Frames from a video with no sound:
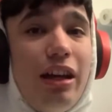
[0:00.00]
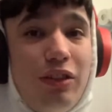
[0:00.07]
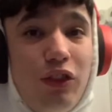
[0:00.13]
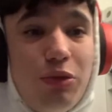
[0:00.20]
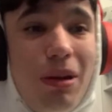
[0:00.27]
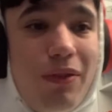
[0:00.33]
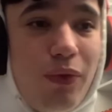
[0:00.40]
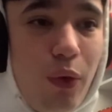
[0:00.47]
it
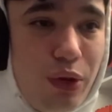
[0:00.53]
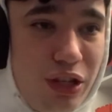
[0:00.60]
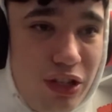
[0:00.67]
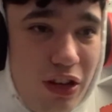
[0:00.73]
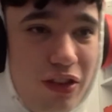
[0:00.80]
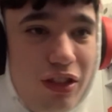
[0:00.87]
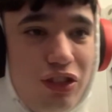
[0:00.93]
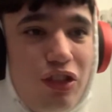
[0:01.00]
was made 4 years
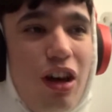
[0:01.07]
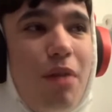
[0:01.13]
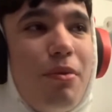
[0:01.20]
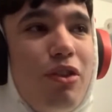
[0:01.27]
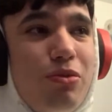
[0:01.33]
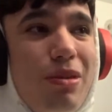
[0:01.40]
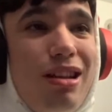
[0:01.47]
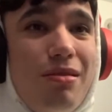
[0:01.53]
ago. At the time it
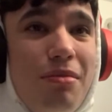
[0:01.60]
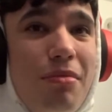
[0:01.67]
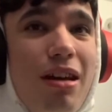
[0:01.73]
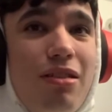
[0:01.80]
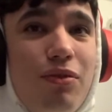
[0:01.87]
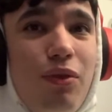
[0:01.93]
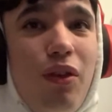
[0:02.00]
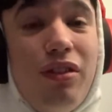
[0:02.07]
was meant to be
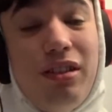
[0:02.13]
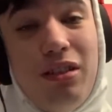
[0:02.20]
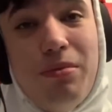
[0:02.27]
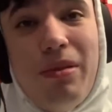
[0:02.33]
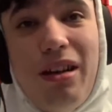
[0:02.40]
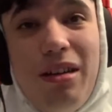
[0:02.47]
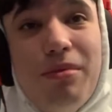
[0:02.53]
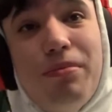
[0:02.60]
made for, then
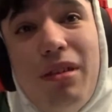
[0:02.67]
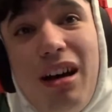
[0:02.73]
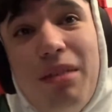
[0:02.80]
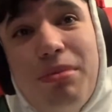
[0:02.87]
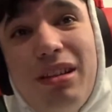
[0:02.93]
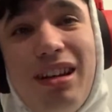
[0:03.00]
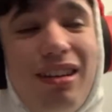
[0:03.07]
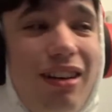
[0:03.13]
I'd
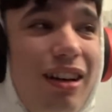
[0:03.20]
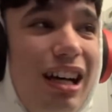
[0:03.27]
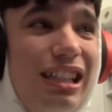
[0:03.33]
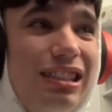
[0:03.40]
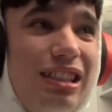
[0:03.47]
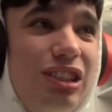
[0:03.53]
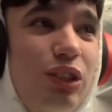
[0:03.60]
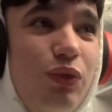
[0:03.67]
be like, oh, that
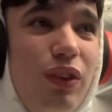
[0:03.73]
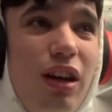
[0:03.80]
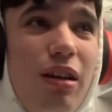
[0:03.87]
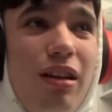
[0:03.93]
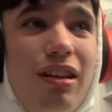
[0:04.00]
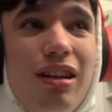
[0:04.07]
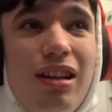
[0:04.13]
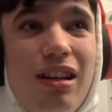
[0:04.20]
isn't actually fair.
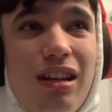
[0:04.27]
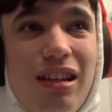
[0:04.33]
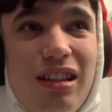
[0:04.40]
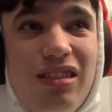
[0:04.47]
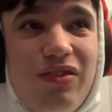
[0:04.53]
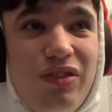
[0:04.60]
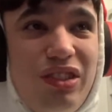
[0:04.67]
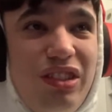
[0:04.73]

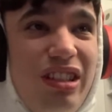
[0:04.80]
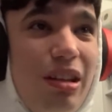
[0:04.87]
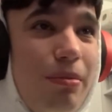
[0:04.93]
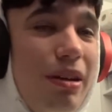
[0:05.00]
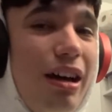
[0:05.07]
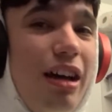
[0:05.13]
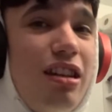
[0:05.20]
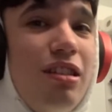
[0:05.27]
It isn't really that
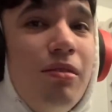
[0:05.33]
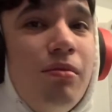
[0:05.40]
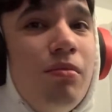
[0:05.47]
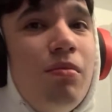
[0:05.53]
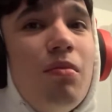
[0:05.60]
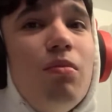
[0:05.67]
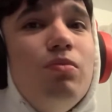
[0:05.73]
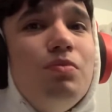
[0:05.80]
bad.
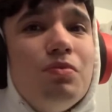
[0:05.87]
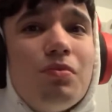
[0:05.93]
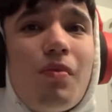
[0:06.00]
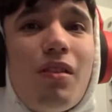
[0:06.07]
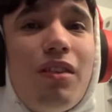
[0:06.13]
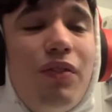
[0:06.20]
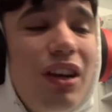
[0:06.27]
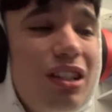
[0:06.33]

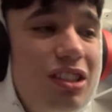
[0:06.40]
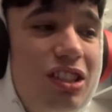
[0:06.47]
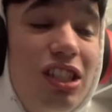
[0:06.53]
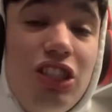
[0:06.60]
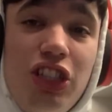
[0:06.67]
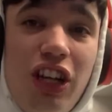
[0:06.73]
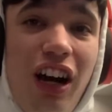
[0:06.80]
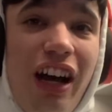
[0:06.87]
Fucking
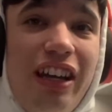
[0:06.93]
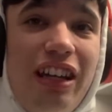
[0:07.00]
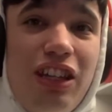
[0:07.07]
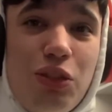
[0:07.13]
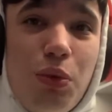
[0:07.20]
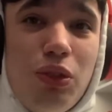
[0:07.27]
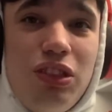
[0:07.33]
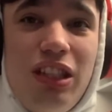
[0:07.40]
CGI in it
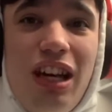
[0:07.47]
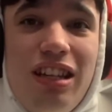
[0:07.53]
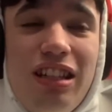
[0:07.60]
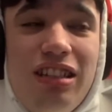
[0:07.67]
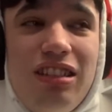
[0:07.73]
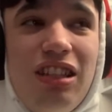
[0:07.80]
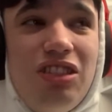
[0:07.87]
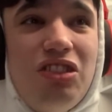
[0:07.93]
towards the end
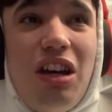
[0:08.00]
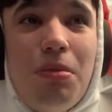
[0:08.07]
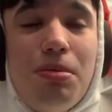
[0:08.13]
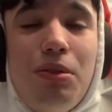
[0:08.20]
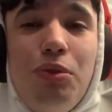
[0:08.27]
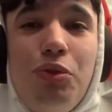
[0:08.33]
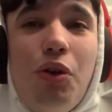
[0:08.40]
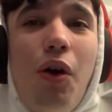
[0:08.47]
is
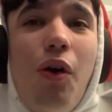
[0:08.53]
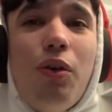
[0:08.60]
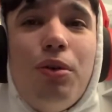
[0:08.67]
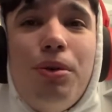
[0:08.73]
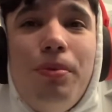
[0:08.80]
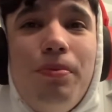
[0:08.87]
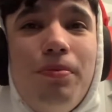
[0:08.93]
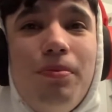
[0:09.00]
absolute dog.
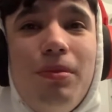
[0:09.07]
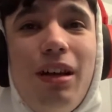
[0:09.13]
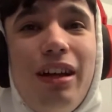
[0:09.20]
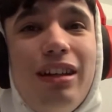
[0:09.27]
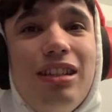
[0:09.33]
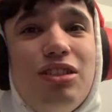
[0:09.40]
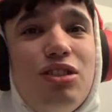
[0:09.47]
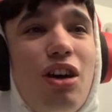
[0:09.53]
Like,
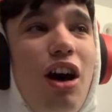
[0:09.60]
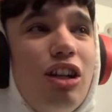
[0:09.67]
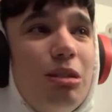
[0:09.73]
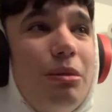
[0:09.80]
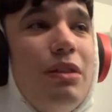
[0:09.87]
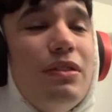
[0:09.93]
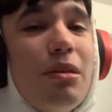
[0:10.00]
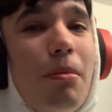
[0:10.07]
it's hard to
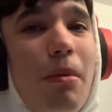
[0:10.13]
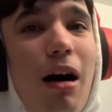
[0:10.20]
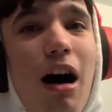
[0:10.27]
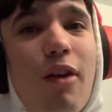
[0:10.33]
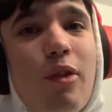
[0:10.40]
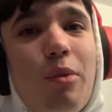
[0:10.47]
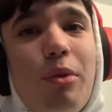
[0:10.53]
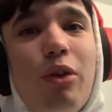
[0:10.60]
believe it's a
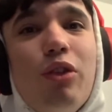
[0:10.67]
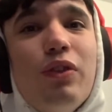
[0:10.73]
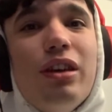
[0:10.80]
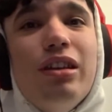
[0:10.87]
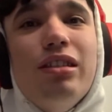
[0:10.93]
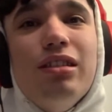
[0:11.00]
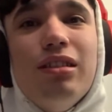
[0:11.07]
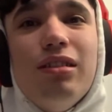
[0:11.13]
Marvel movie.